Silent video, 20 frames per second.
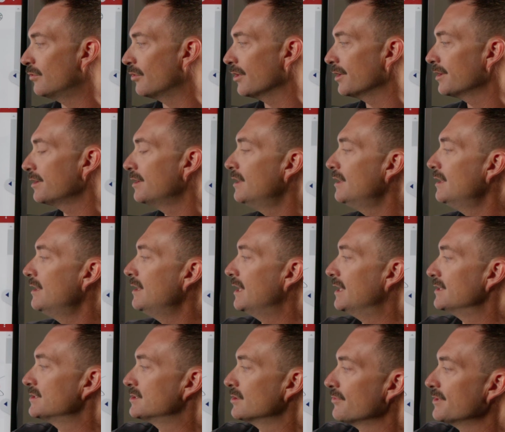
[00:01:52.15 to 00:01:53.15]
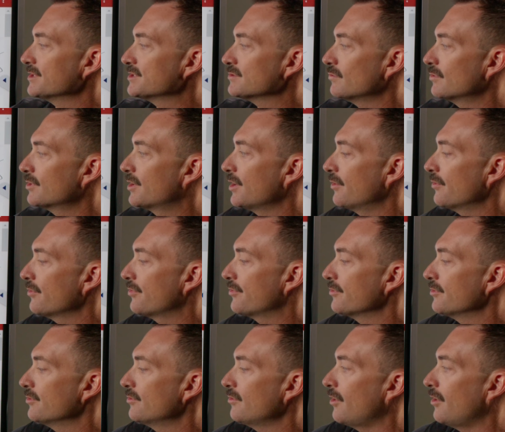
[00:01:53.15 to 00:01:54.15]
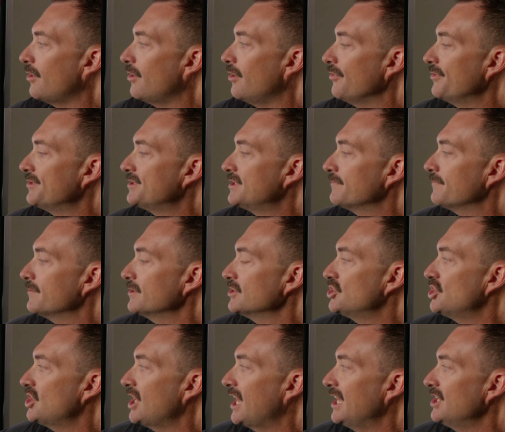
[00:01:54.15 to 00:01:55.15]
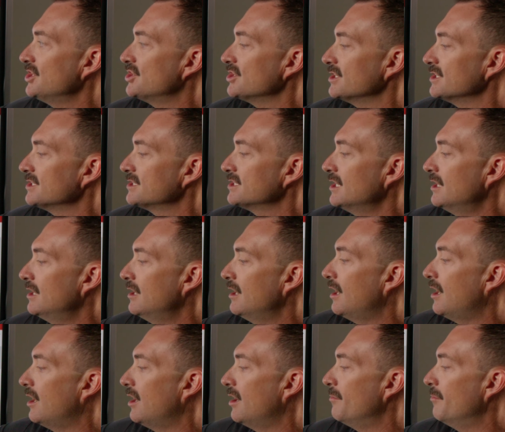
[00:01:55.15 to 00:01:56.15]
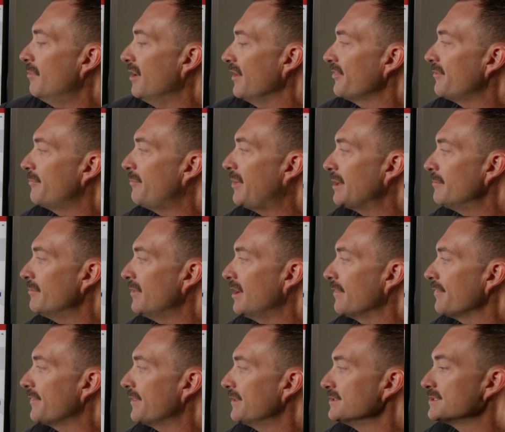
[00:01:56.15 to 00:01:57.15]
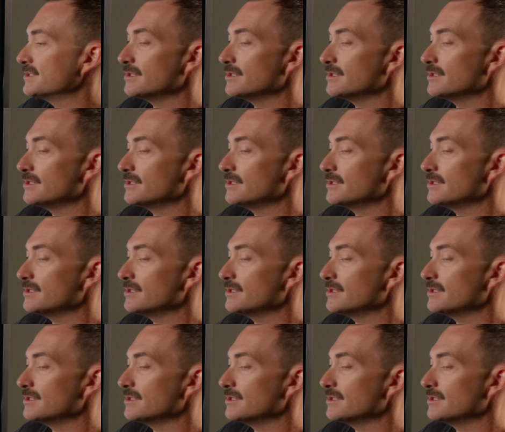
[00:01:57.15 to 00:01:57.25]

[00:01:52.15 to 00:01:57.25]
board. And so this will go through all the different changes uh, month by month. And